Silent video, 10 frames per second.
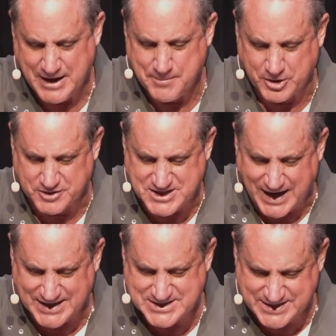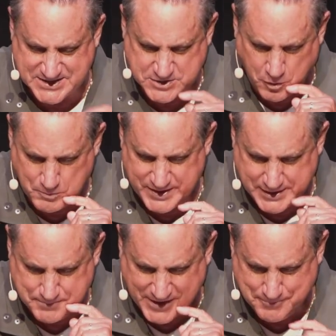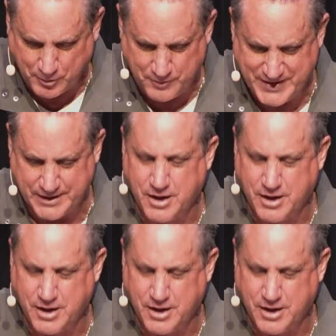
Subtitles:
Because I see so many people that